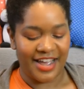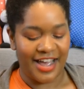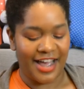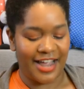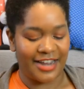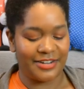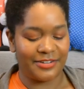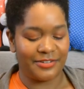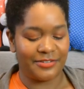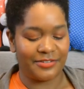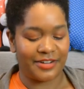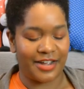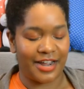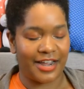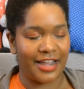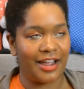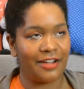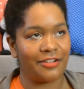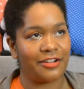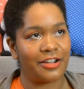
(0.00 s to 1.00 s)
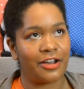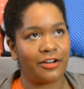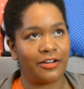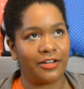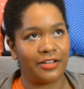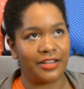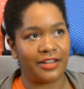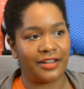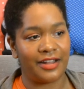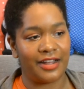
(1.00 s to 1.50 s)
I don't I can't
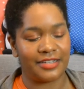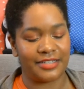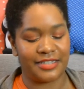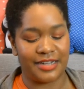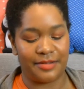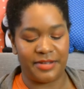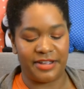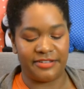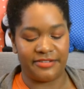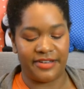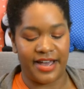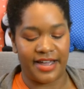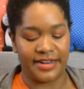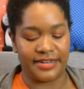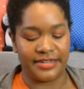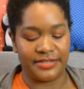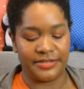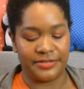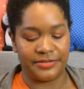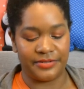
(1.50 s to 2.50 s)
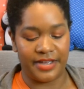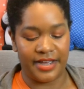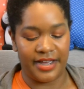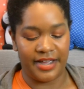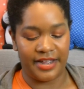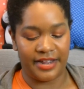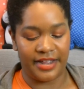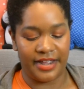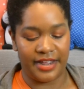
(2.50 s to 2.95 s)
recall the last time I've had to do that